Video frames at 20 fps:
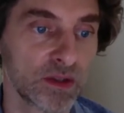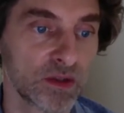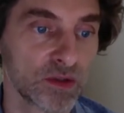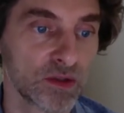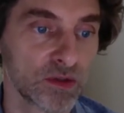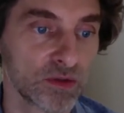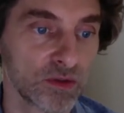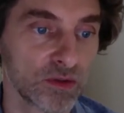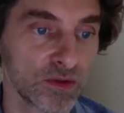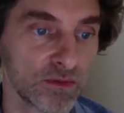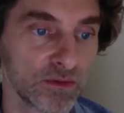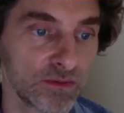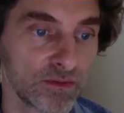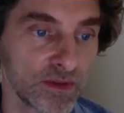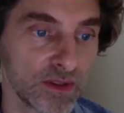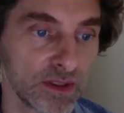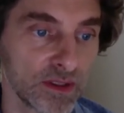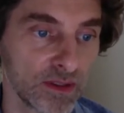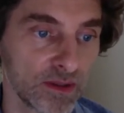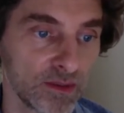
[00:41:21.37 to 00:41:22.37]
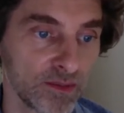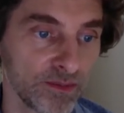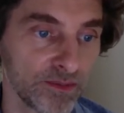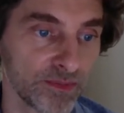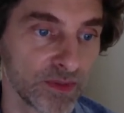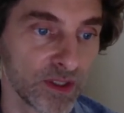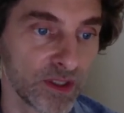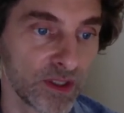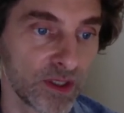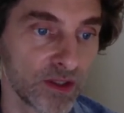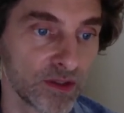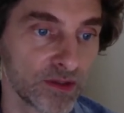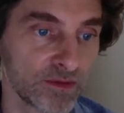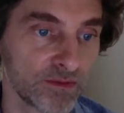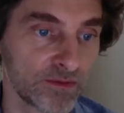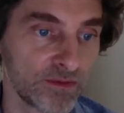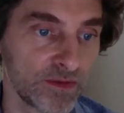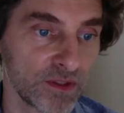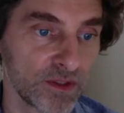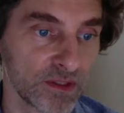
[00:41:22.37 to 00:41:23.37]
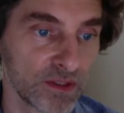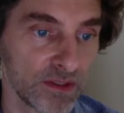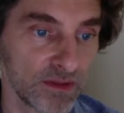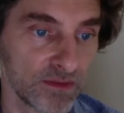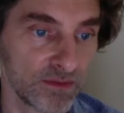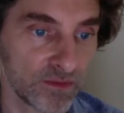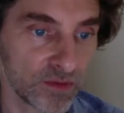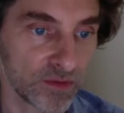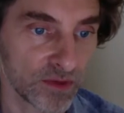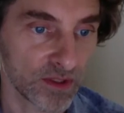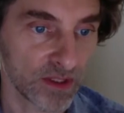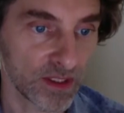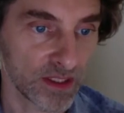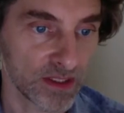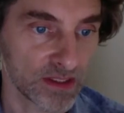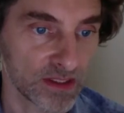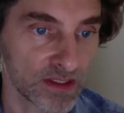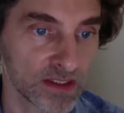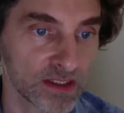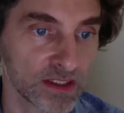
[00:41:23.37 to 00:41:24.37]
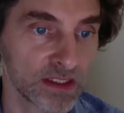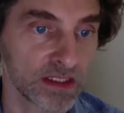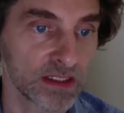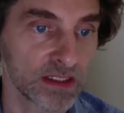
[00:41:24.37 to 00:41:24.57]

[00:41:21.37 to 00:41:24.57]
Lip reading: sort of artificially fertilized